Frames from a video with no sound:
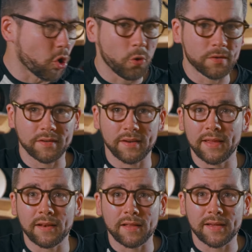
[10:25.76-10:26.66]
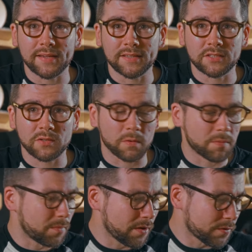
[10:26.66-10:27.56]
golden inlays
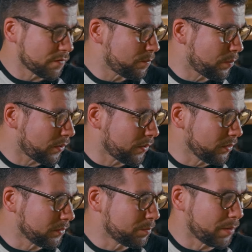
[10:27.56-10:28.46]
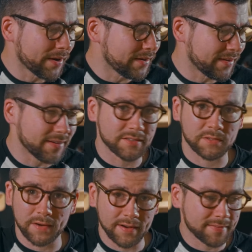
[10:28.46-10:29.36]
or mother of pearl
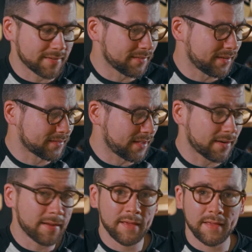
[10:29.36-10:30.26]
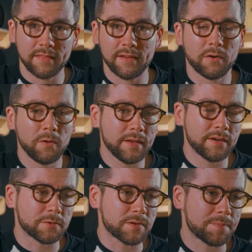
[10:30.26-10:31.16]
bindings or anything like that. They're all here to